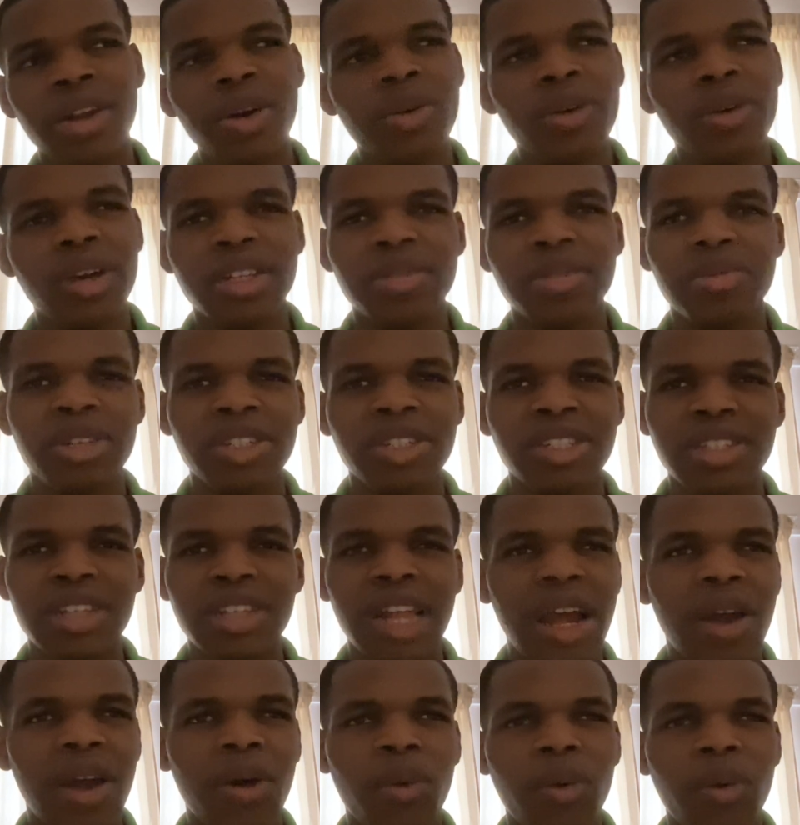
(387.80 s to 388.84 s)
as much as
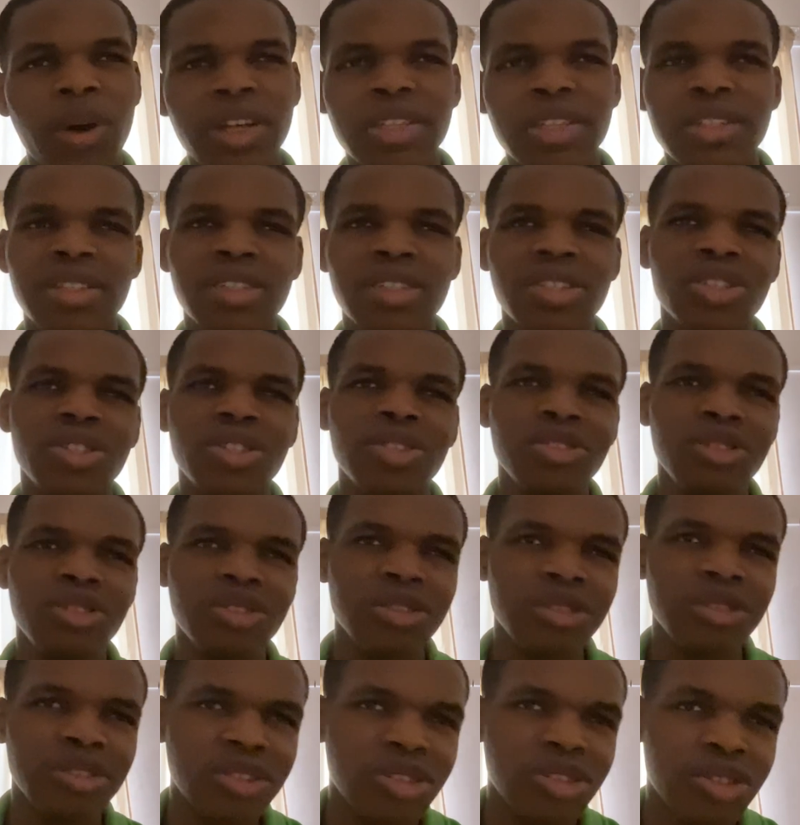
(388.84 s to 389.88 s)
like Wes,
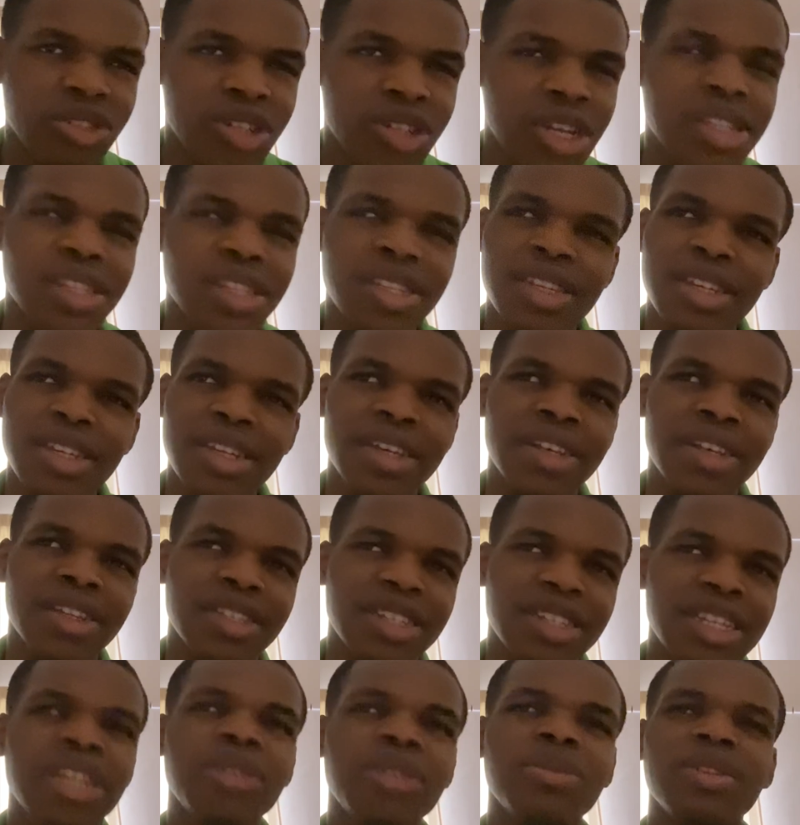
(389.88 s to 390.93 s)
JT, and
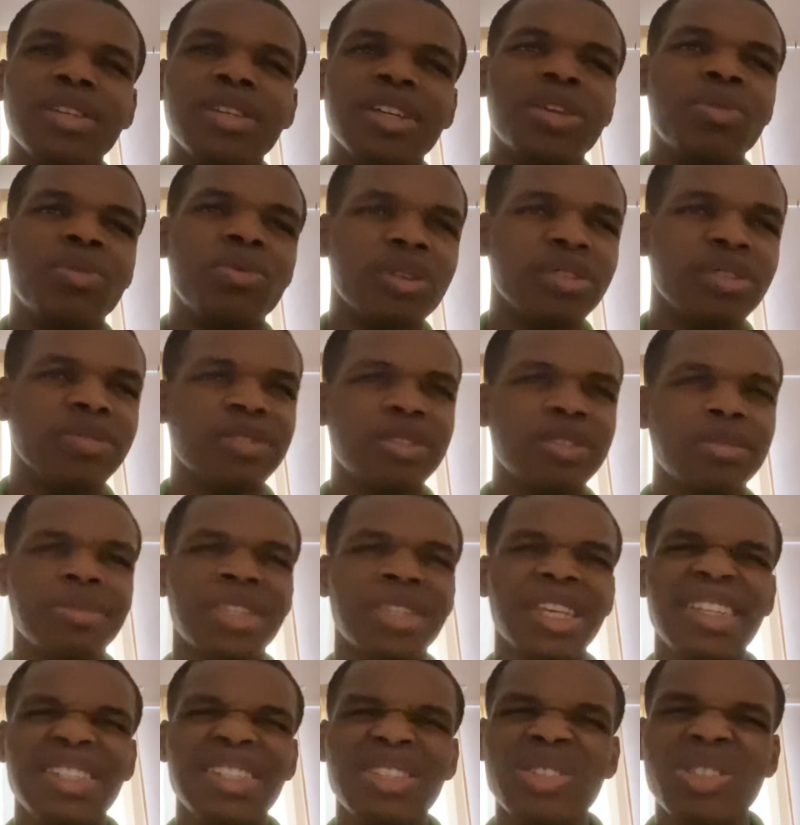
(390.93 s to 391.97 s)
Dean, when they get rid of him,
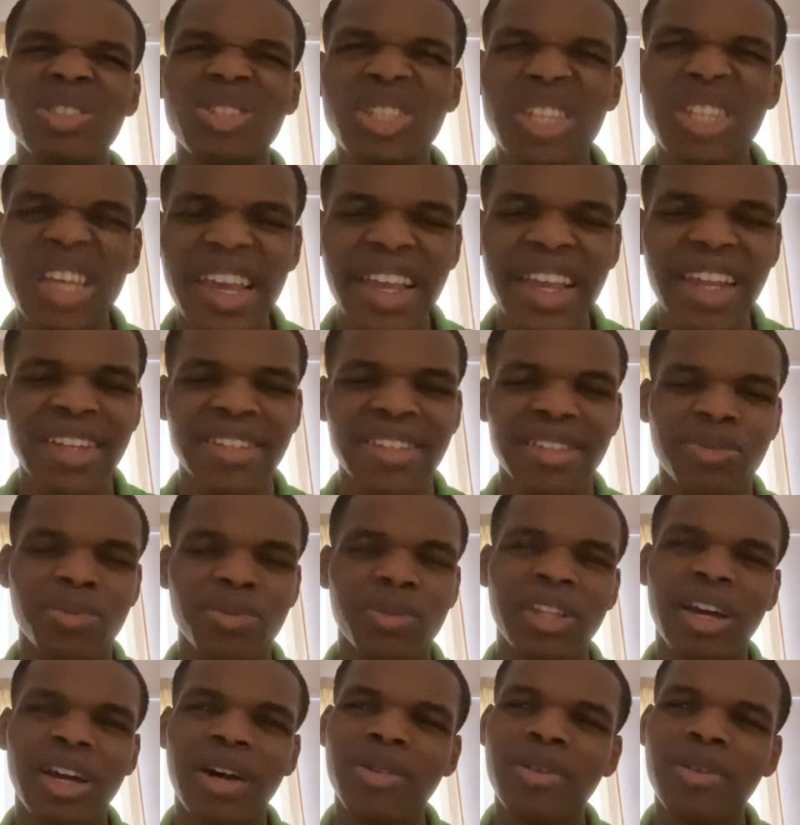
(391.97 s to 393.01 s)
they just can't
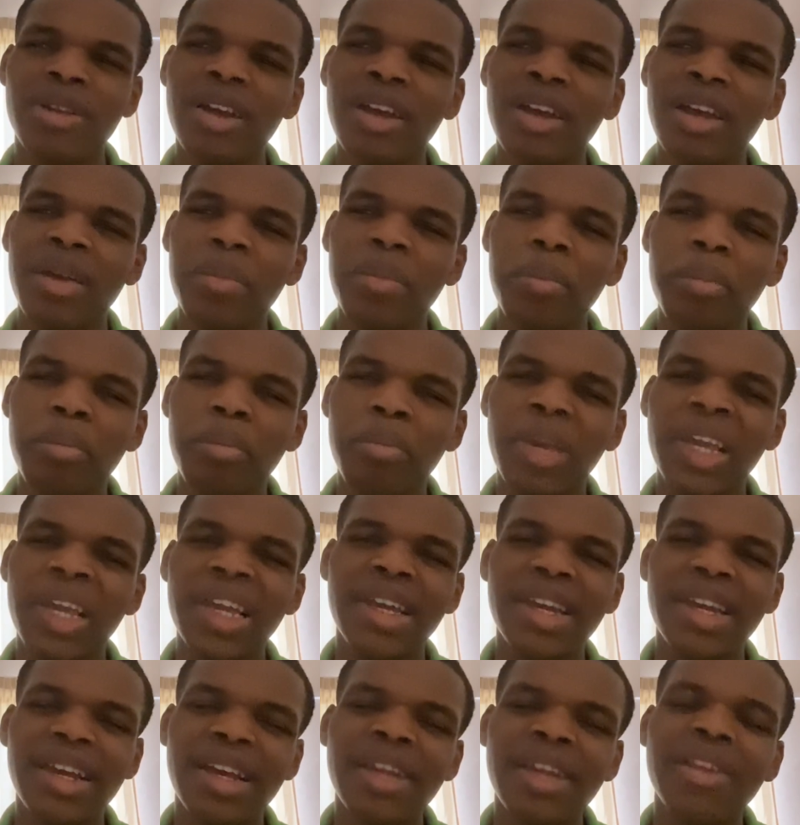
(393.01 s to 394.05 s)
without
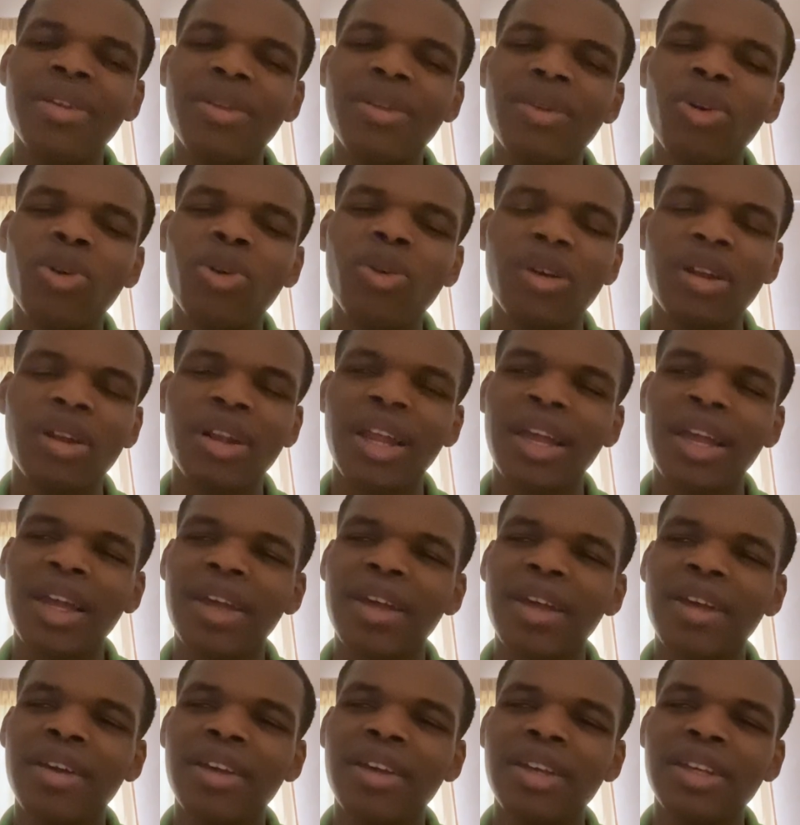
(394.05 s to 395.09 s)
making it look like